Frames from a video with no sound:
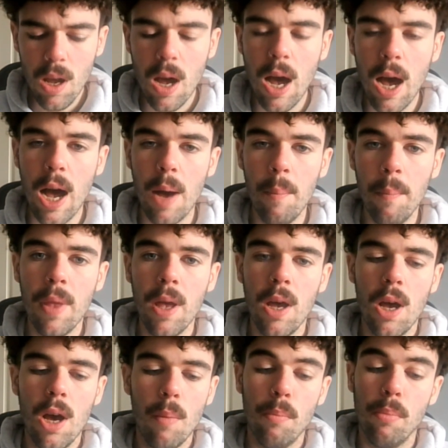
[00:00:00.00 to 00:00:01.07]

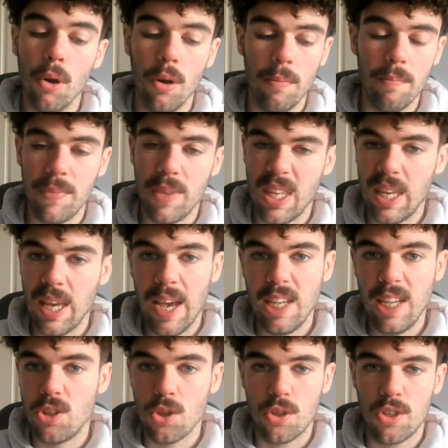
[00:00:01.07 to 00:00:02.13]
But yeah,
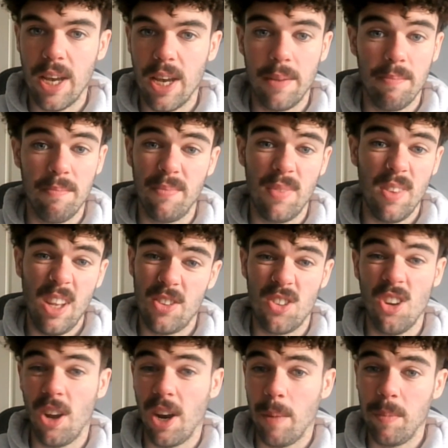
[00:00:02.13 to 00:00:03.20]
he's just said
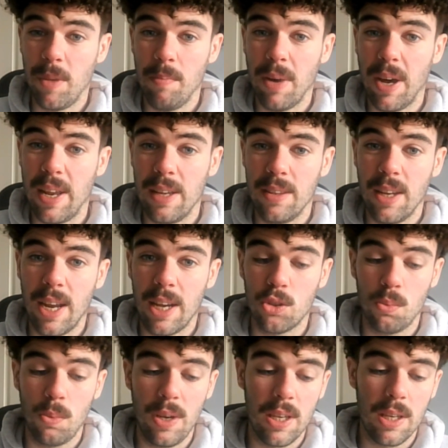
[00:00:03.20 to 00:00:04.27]
it's not happening by the end of
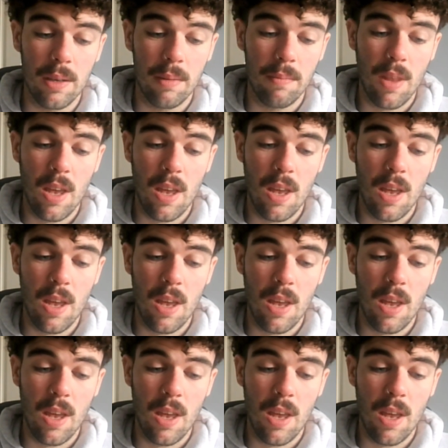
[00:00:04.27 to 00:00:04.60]
next week.